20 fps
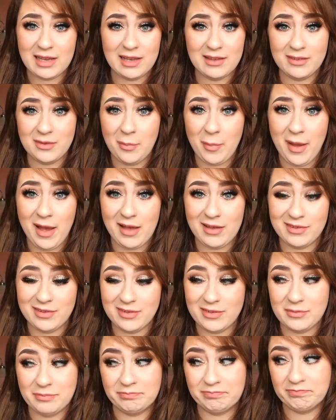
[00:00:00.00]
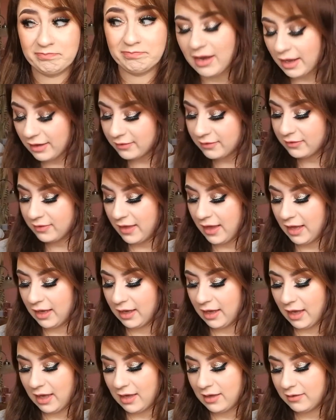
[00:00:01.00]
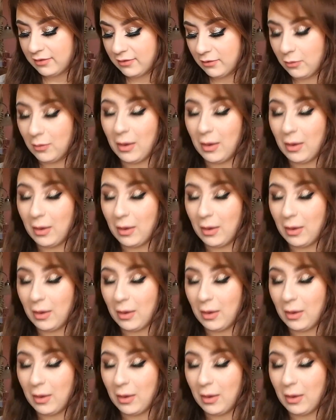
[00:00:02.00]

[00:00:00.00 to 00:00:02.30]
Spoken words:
it's a pass. Next thing is,